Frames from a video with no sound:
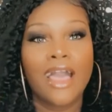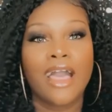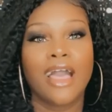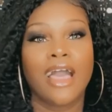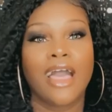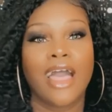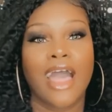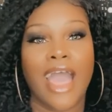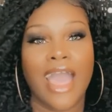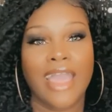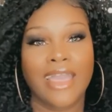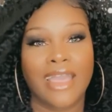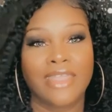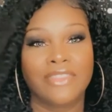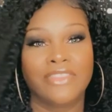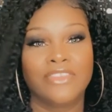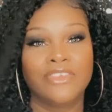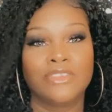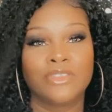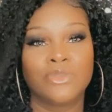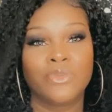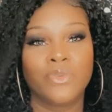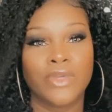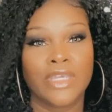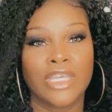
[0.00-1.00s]
I got
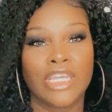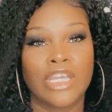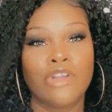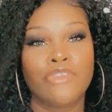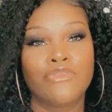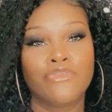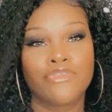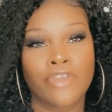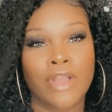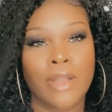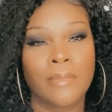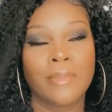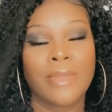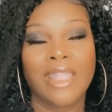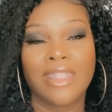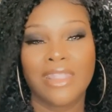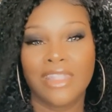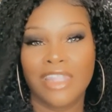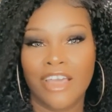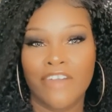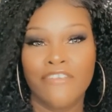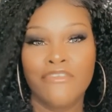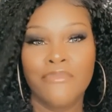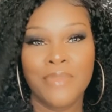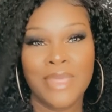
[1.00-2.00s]
this wig from
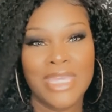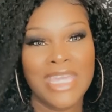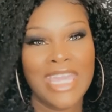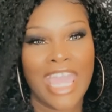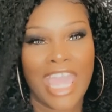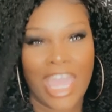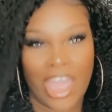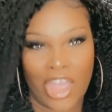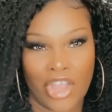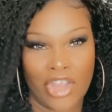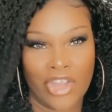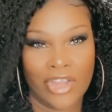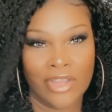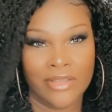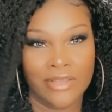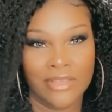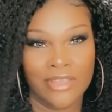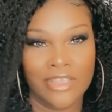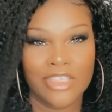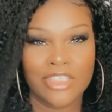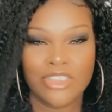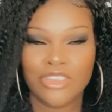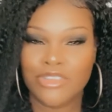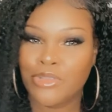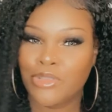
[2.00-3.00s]
Love Me Hair.
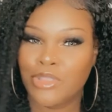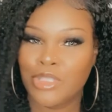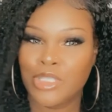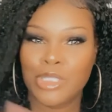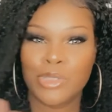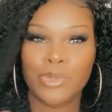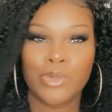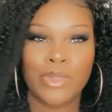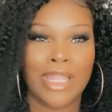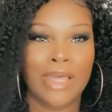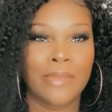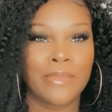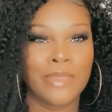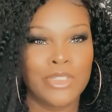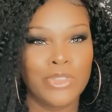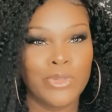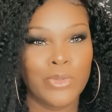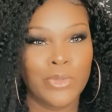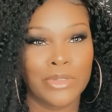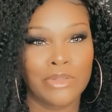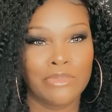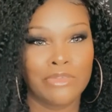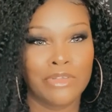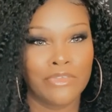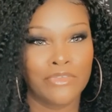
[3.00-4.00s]
So this is what I'll be
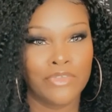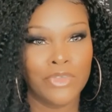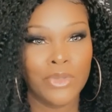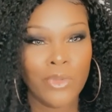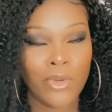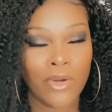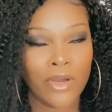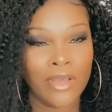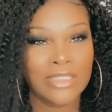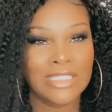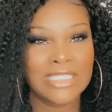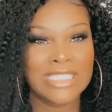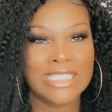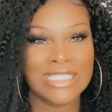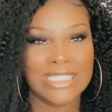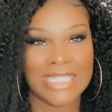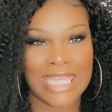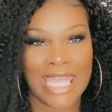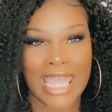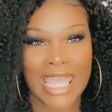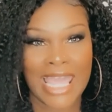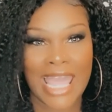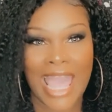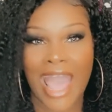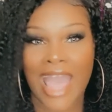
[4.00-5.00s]
doing a review on
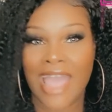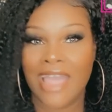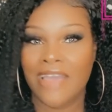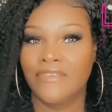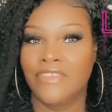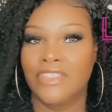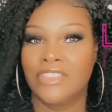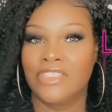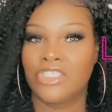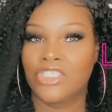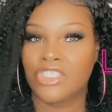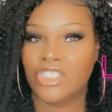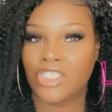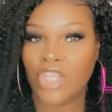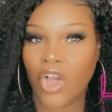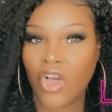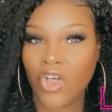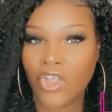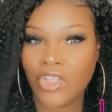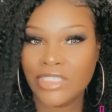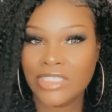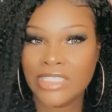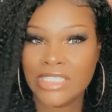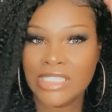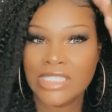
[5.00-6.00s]
today. I have
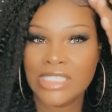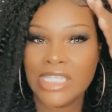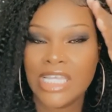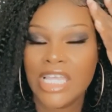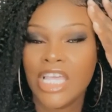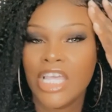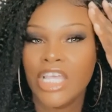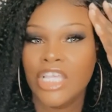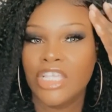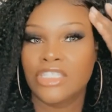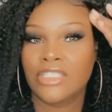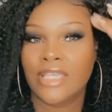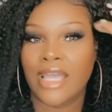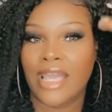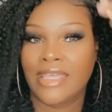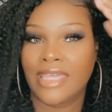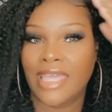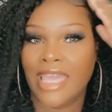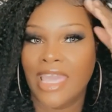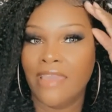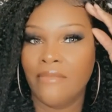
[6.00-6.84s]
installed it. So I came